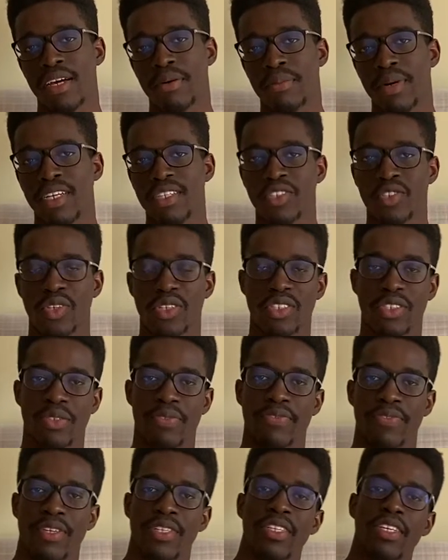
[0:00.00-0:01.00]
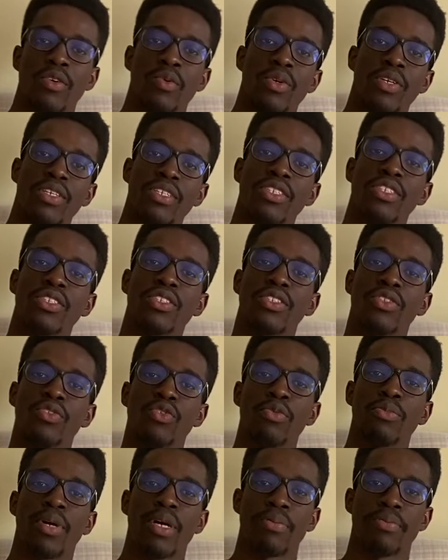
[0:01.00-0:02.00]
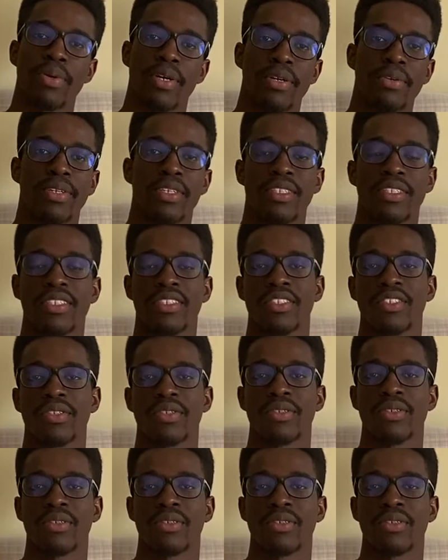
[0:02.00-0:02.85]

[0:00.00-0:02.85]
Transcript: My source of funding was through my parents. So